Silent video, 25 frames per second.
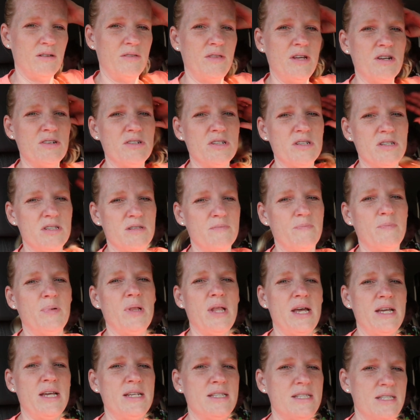There's this
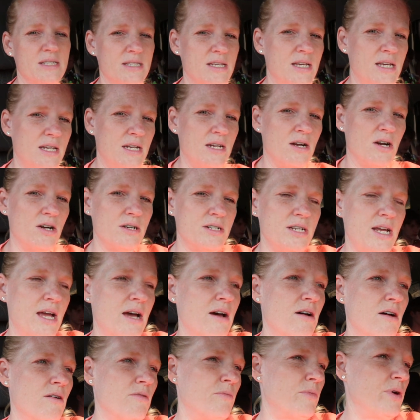place in our
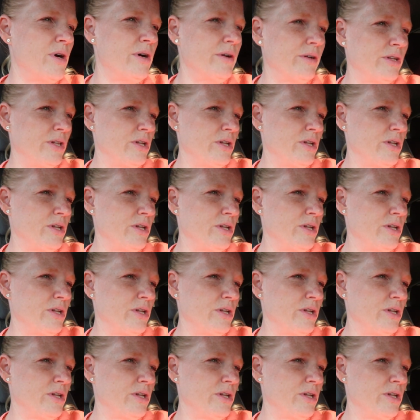town, well,